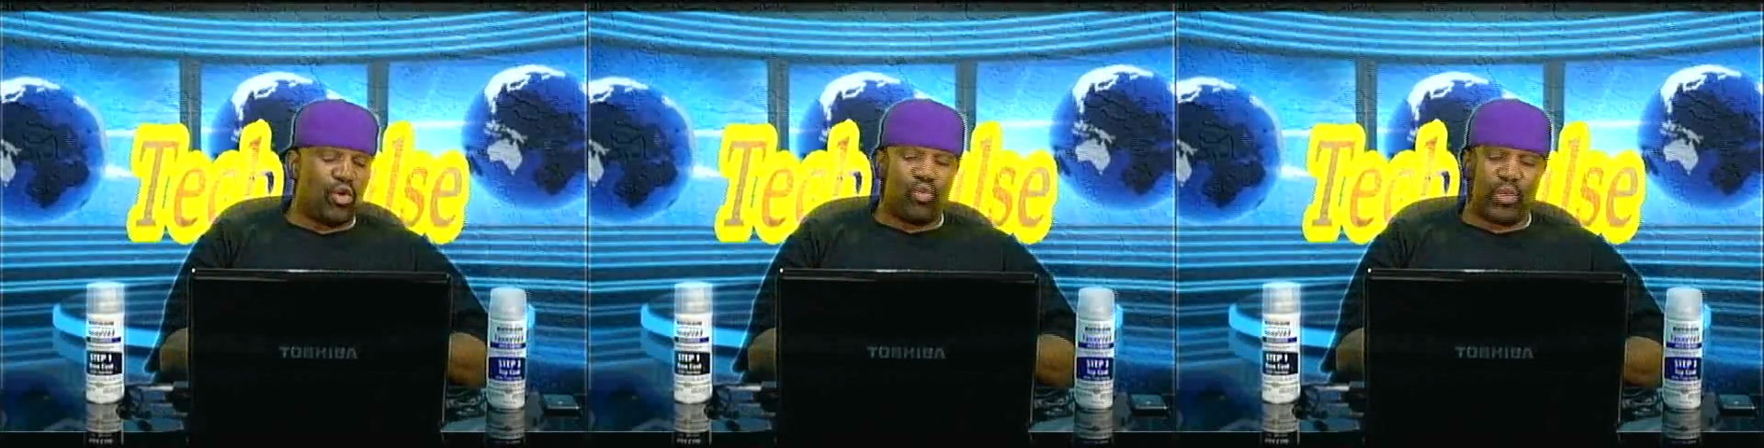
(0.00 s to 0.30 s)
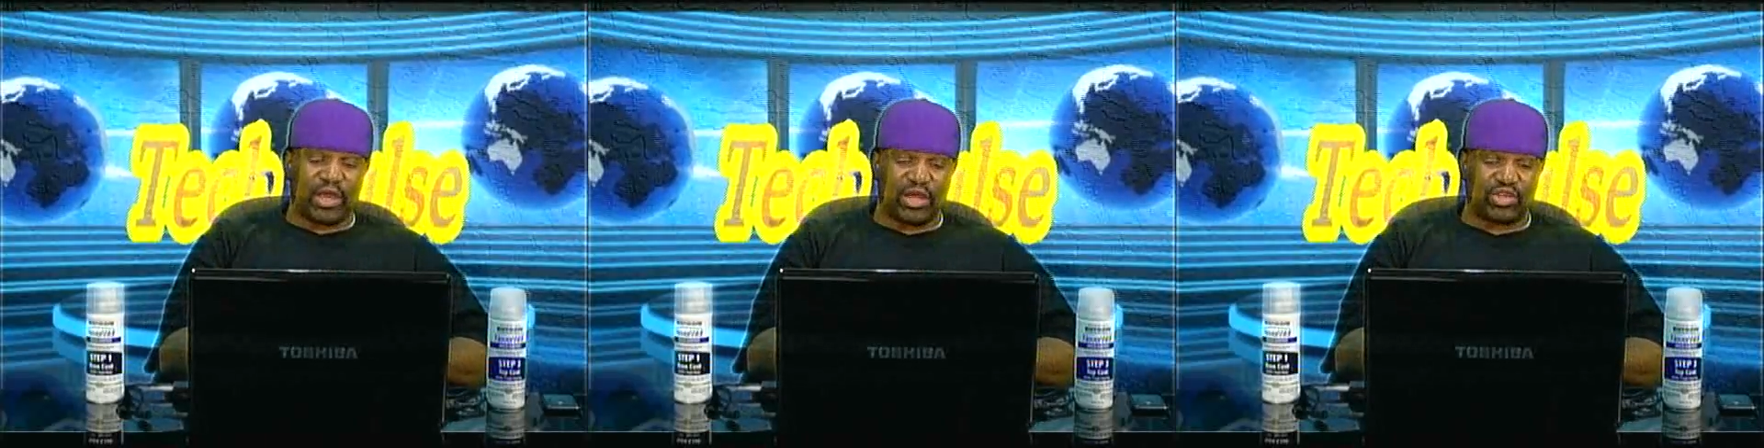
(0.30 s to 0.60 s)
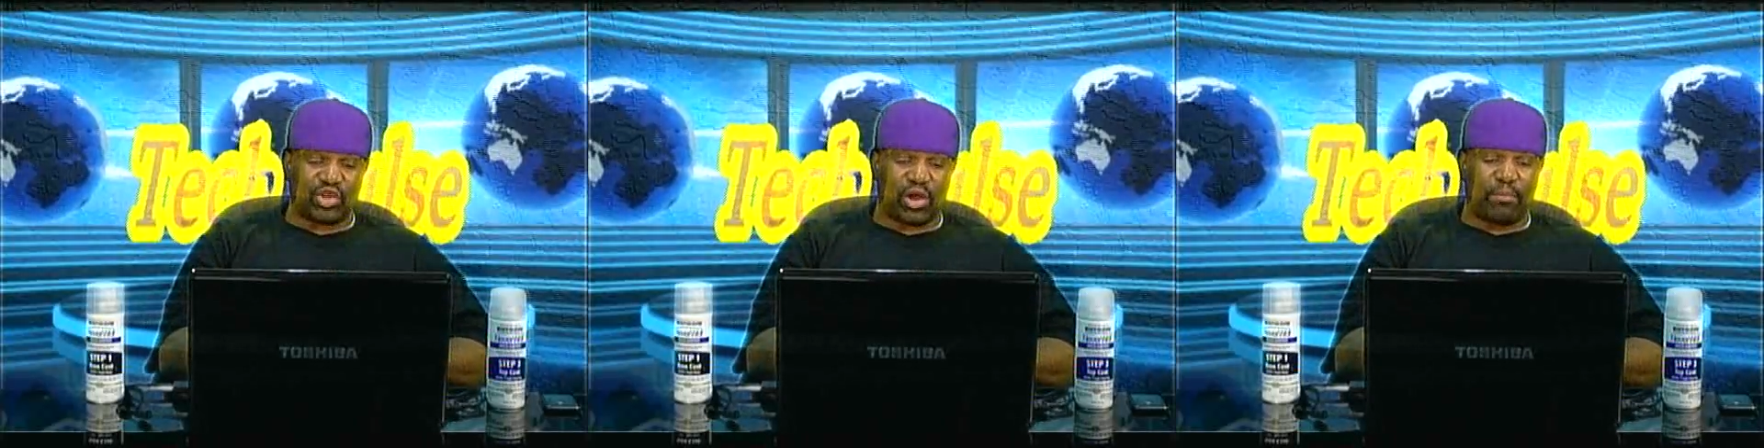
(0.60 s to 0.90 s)
We're going to
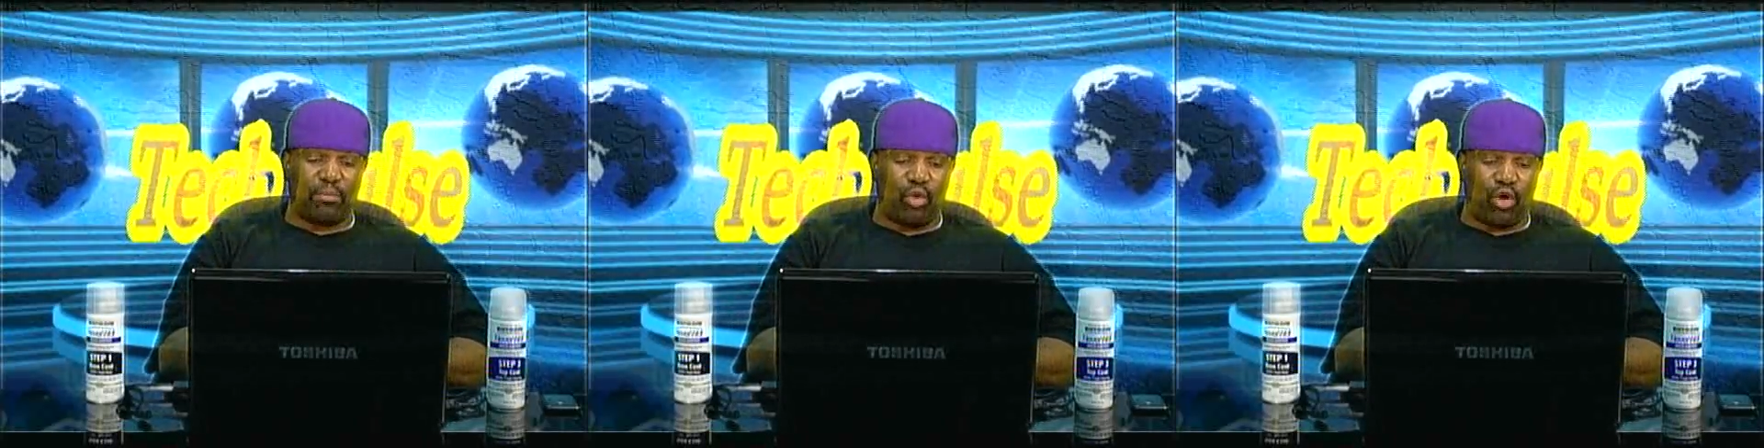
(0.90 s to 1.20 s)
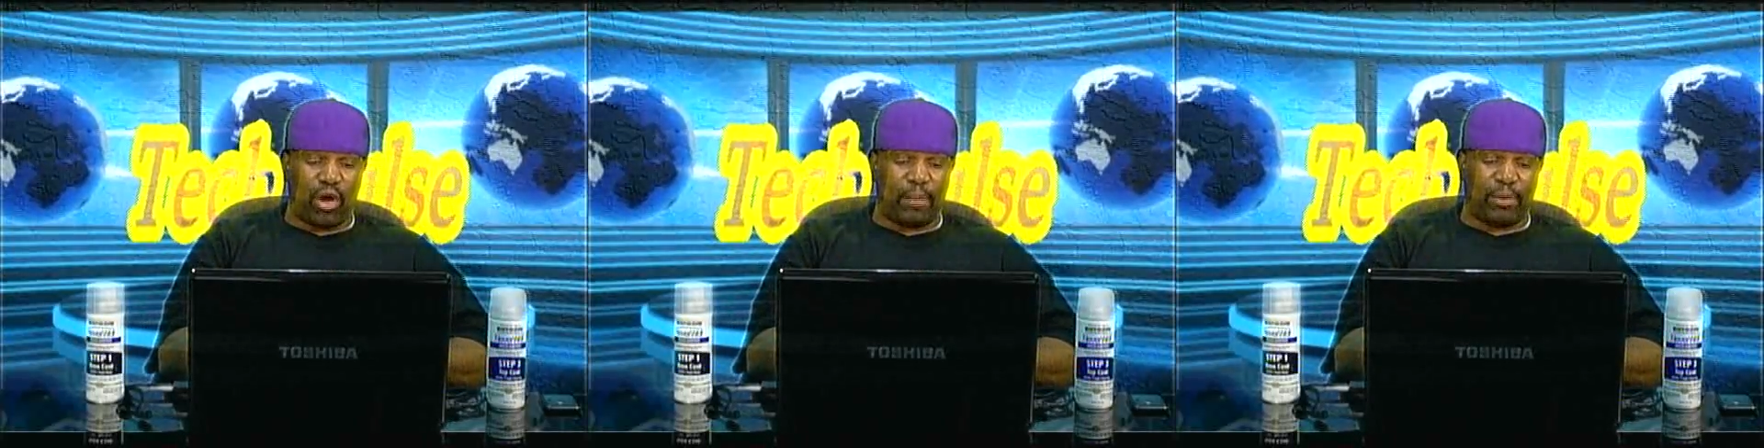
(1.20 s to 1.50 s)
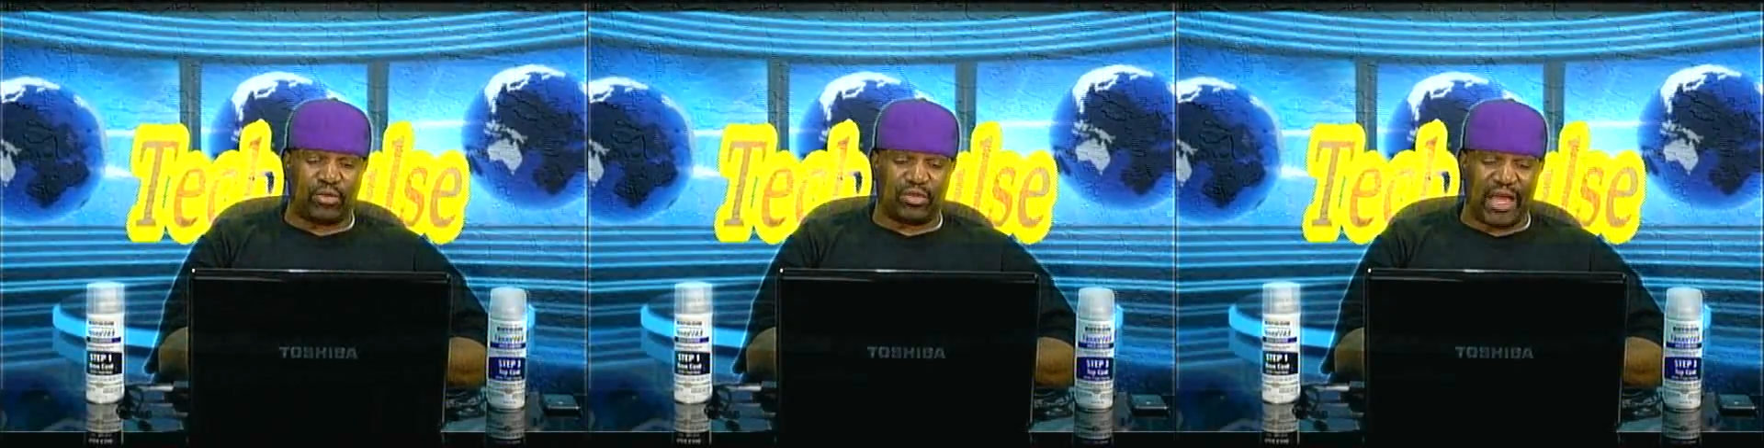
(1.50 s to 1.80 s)
talk more
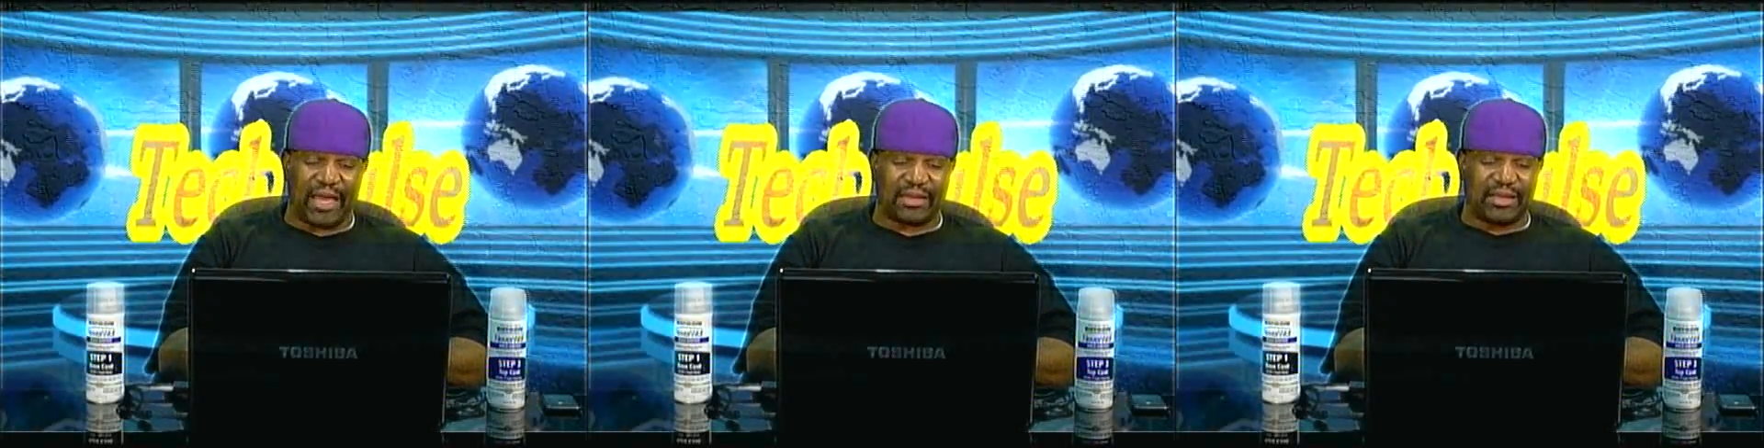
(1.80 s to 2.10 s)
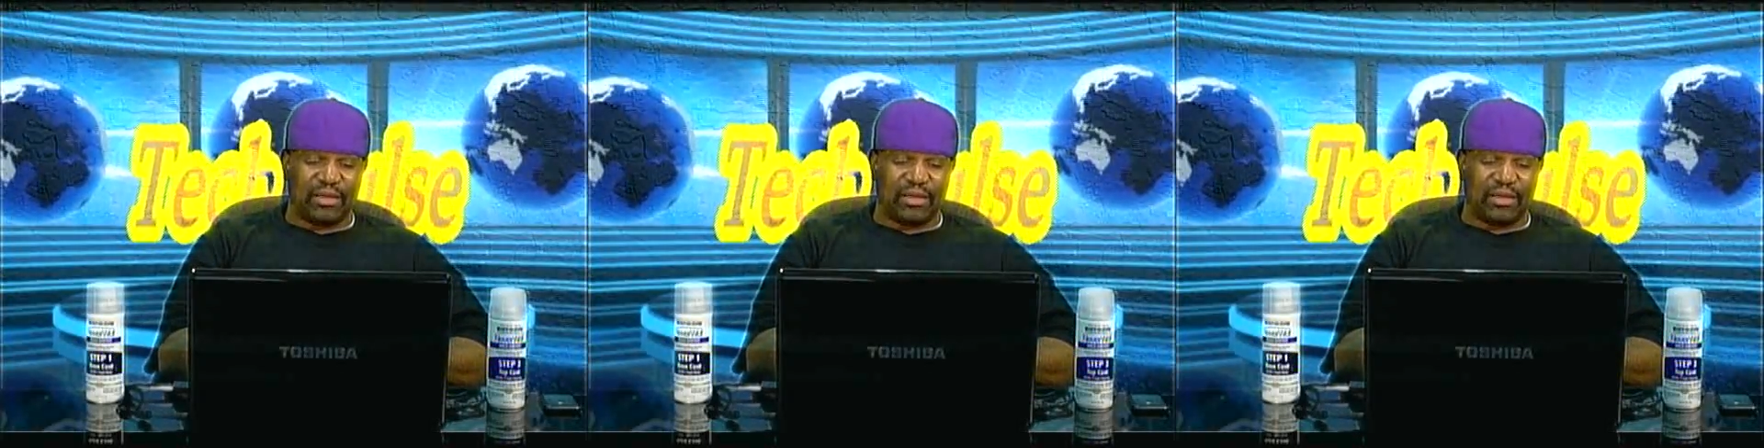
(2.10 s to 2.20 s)
about that